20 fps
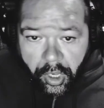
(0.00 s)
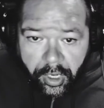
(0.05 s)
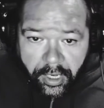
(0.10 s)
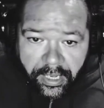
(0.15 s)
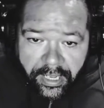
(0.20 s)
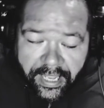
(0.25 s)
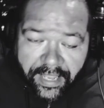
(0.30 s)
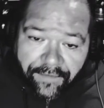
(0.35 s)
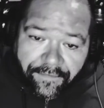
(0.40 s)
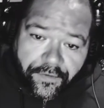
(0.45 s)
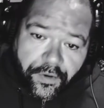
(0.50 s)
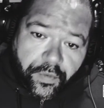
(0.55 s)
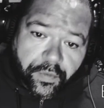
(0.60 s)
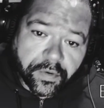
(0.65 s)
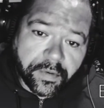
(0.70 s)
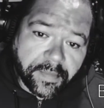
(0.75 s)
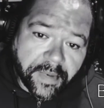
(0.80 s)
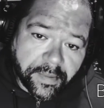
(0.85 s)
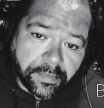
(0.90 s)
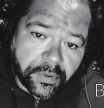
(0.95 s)
If you
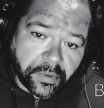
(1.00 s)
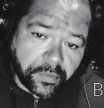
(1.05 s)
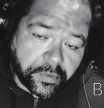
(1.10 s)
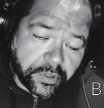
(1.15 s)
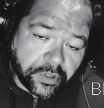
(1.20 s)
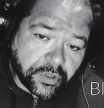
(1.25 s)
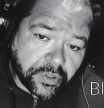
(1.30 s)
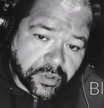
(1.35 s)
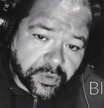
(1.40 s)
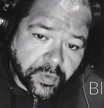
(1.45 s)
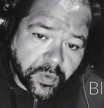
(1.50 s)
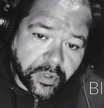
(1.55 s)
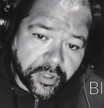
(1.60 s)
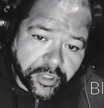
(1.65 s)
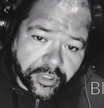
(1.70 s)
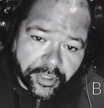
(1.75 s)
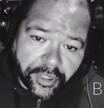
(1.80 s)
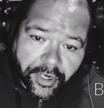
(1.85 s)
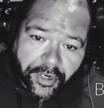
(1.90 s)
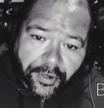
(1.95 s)
remember when you swore
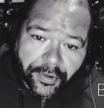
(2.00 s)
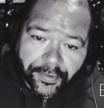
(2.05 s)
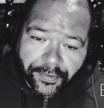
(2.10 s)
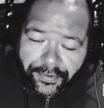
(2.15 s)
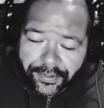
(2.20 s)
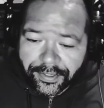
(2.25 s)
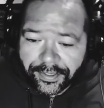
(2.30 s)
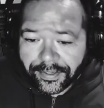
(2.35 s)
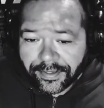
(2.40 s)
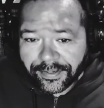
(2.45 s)
your oath,